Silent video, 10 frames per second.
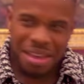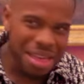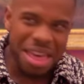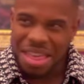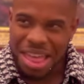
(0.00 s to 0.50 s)

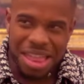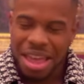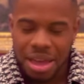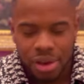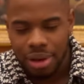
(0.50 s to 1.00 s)

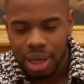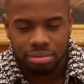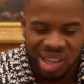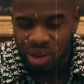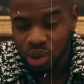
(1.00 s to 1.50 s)
And you're like,
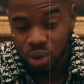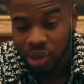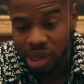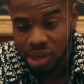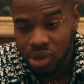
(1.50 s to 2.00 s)
either do
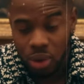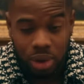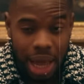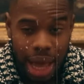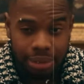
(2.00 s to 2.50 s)
this
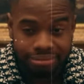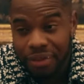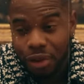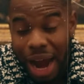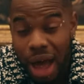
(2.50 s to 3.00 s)
or not.
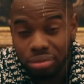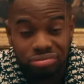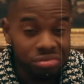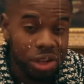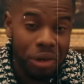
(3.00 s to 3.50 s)
If you're out,
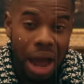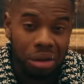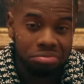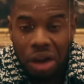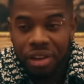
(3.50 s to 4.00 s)
you're
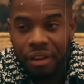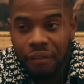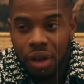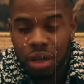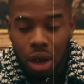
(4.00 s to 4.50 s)
out. I don't give a
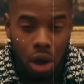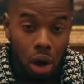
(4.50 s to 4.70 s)
fuck.